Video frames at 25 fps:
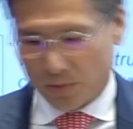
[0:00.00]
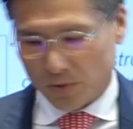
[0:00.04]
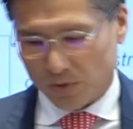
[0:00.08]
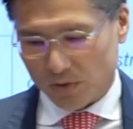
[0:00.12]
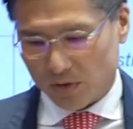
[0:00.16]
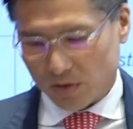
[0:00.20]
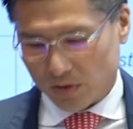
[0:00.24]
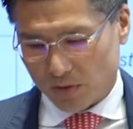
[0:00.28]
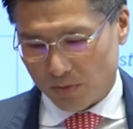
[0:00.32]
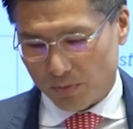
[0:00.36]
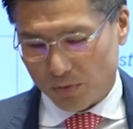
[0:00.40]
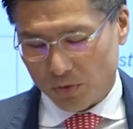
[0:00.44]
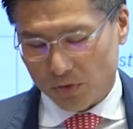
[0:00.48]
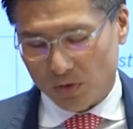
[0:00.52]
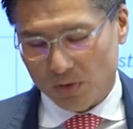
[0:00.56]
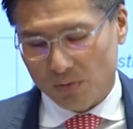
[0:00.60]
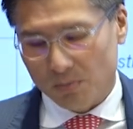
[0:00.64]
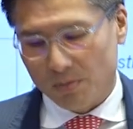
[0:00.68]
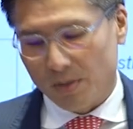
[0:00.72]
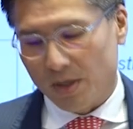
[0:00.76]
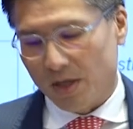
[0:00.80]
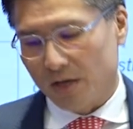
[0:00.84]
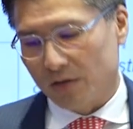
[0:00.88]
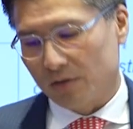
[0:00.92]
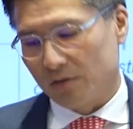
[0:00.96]
the bottom
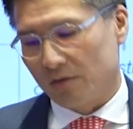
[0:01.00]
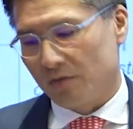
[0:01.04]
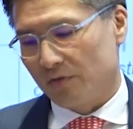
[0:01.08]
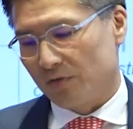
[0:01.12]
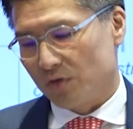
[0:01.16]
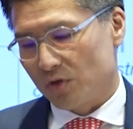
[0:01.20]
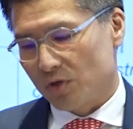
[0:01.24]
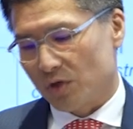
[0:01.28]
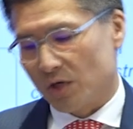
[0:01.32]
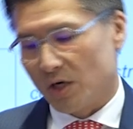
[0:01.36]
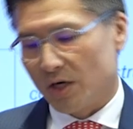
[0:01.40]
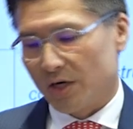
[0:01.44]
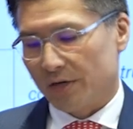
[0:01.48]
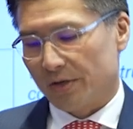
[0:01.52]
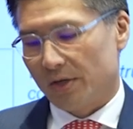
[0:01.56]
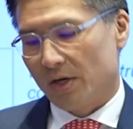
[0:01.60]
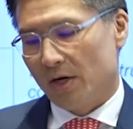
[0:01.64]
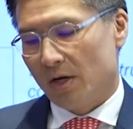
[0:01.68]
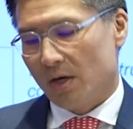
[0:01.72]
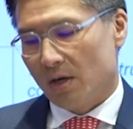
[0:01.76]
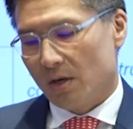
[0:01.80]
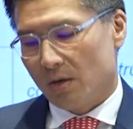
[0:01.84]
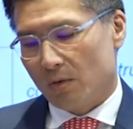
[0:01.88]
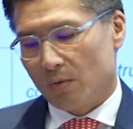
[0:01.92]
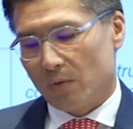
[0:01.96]
part of the chart
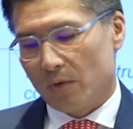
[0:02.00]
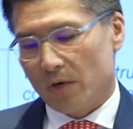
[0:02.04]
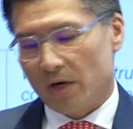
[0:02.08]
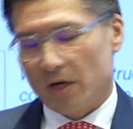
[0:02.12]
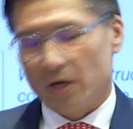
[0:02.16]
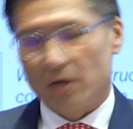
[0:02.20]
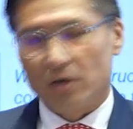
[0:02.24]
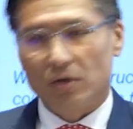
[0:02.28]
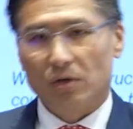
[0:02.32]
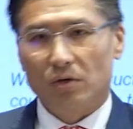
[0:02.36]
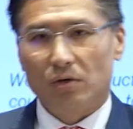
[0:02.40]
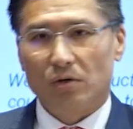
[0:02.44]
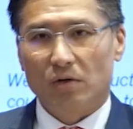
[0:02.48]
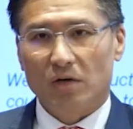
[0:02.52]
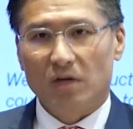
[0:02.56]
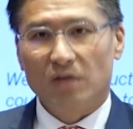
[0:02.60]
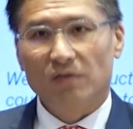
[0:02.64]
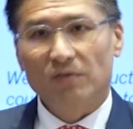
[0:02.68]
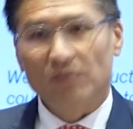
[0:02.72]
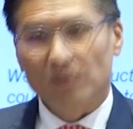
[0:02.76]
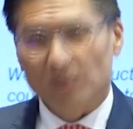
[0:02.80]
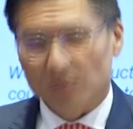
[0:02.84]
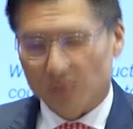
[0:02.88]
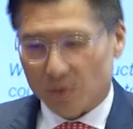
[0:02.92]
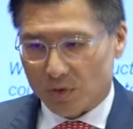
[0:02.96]
where
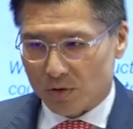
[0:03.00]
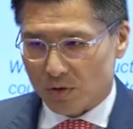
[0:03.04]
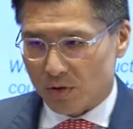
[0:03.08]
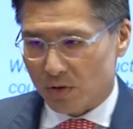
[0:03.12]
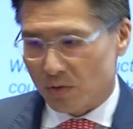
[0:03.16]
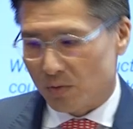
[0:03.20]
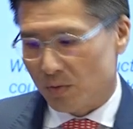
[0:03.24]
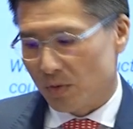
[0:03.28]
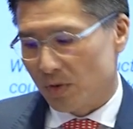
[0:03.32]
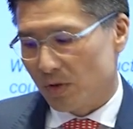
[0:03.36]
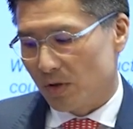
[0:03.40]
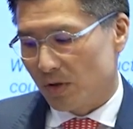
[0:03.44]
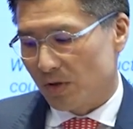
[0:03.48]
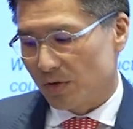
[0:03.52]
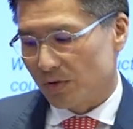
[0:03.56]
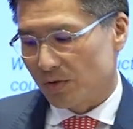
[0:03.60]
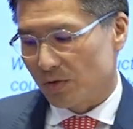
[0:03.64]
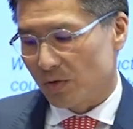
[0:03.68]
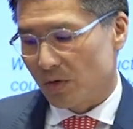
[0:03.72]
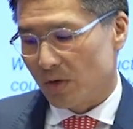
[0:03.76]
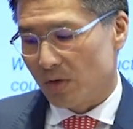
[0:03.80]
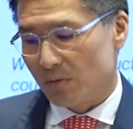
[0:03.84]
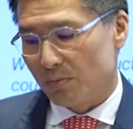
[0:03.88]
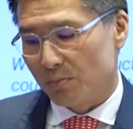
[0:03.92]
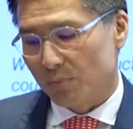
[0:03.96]
infrastructure will
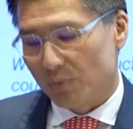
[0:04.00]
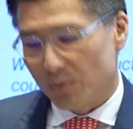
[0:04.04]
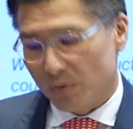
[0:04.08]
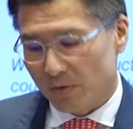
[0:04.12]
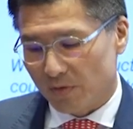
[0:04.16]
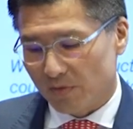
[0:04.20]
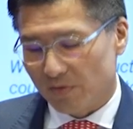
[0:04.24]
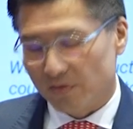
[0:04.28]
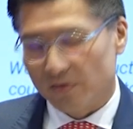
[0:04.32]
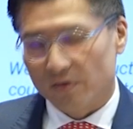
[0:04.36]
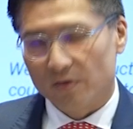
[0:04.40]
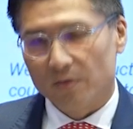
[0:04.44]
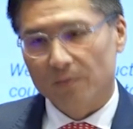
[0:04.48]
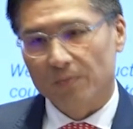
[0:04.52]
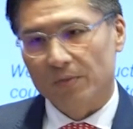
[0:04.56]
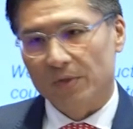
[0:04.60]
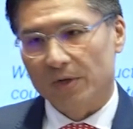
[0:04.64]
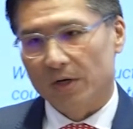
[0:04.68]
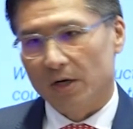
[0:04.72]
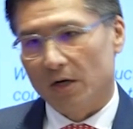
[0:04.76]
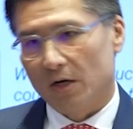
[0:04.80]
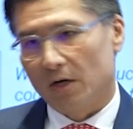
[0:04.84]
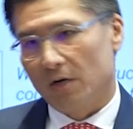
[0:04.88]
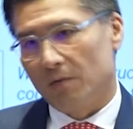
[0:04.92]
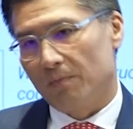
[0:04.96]
also improve
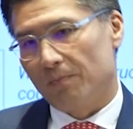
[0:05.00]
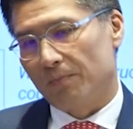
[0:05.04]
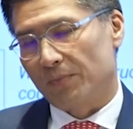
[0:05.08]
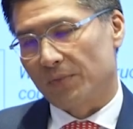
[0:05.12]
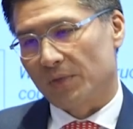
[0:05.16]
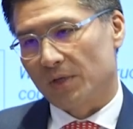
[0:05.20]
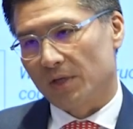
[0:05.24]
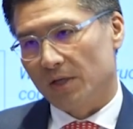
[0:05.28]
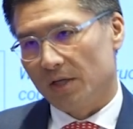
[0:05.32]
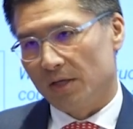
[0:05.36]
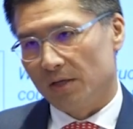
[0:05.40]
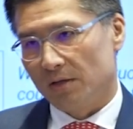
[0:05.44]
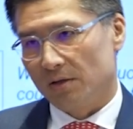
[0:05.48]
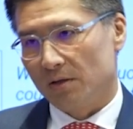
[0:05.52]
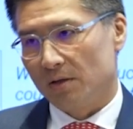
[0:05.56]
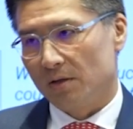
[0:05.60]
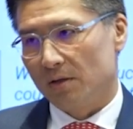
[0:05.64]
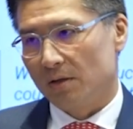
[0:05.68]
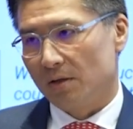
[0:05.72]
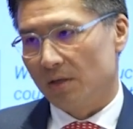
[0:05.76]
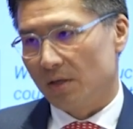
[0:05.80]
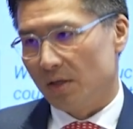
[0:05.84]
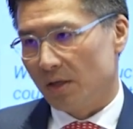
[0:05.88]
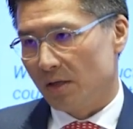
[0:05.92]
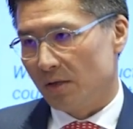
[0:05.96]
in
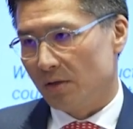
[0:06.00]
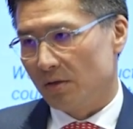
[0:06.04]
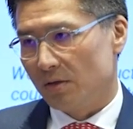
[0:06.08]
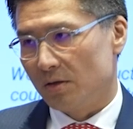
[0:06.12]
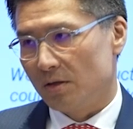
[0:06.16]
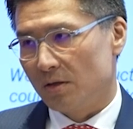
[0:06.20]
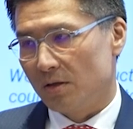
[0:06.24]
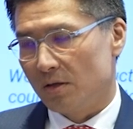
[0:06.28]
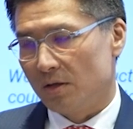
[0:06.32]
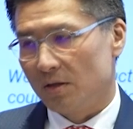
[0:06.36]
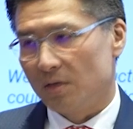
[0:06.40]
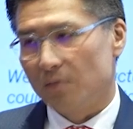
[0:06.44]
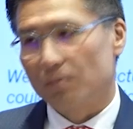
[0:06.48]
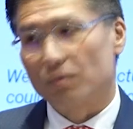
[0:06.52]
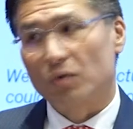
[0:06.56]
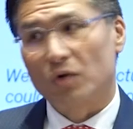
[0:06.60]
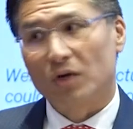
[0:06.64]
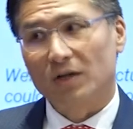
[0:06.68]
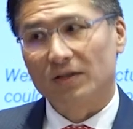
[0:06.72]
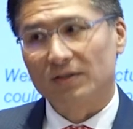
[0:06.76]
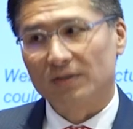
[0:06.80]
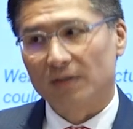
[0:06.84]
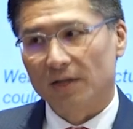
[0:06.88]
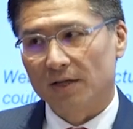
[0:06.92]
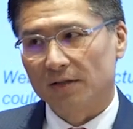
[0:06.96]
the
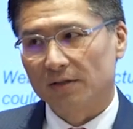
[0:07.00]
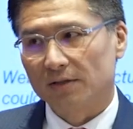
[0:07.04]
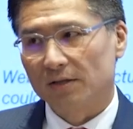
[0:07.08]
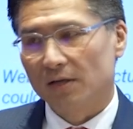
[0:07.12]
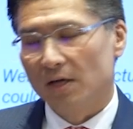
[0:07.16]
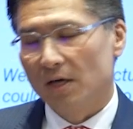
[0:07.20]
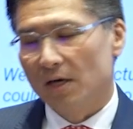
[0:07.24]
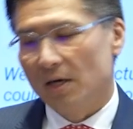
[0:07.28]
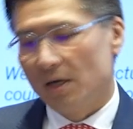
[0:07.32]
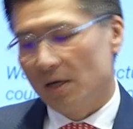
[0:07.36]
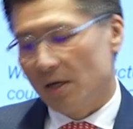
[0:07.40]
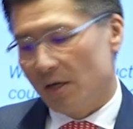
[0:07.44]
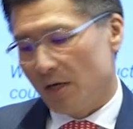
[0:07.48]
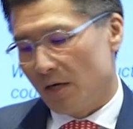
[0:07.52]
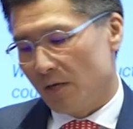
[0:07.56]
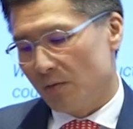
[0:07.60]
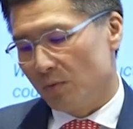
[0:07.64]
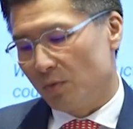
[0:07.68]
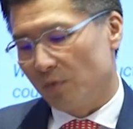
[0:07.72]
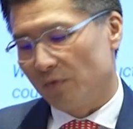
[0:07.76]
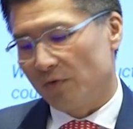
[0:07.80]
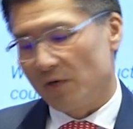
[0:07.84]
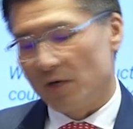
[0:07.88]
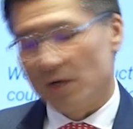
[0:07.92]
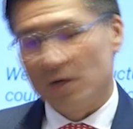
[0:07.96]
process, and
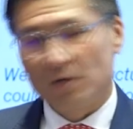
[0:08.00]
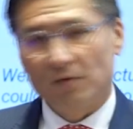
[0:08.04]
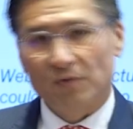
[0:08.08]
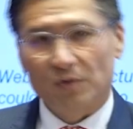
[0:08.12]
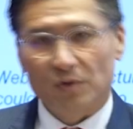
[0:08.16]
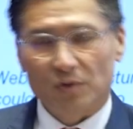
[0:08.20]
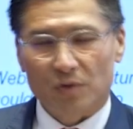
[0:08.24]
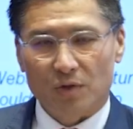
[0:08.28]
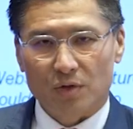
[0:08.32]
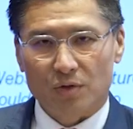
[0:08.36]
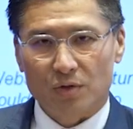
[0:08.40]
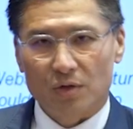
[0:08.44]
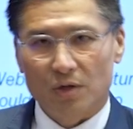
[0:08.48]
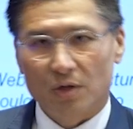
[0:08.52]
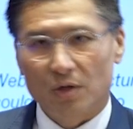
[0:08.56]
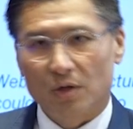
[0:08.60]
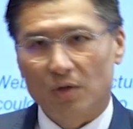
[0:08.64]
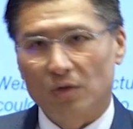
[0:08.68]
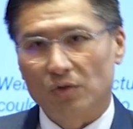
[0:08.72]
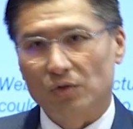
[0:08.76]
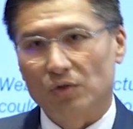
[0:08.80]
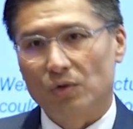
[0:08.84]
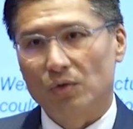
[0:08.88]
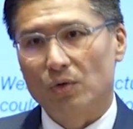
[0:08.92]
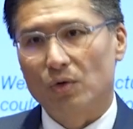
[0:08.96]
with the infrastructure
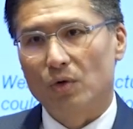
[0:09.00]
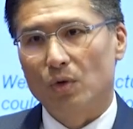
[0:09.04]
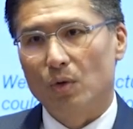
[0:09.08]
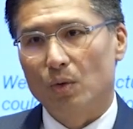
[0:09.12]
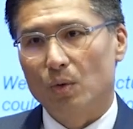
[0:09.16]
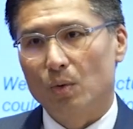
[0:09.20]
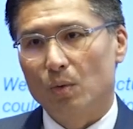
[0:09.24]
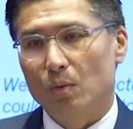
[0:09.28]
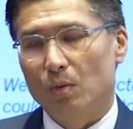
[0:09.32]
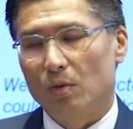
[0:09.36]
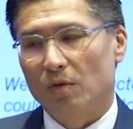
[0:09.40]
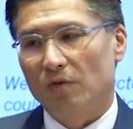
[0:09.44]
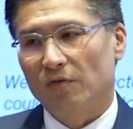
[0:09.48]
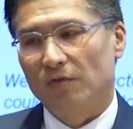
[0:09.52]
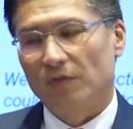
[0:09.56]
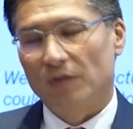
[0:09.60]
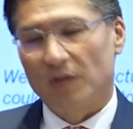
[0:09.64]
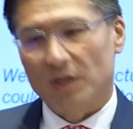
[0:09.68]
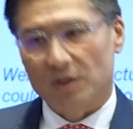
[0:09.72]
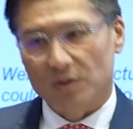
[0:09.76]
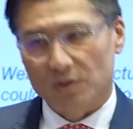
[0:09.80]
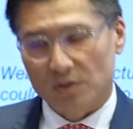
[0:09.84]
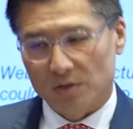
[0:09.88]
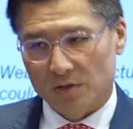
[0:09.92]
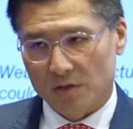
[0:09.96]
also go with
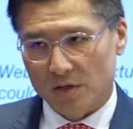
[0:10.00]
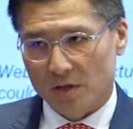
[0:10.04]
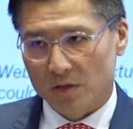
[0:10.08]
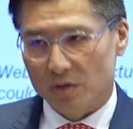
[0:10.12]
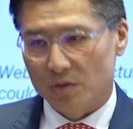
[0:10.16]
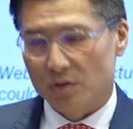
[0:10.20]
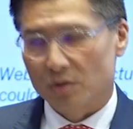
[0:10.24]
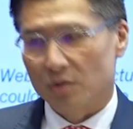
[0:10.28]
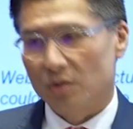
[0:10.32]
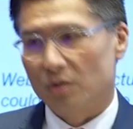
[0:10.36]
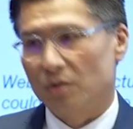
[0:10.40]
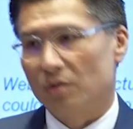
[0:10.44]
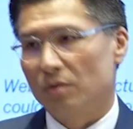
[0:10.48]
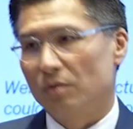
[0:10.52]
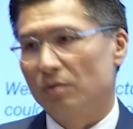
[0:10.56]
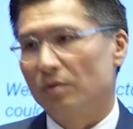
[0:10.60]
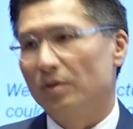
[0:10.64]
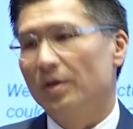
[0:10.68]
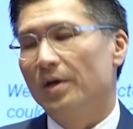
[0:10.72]
legislation,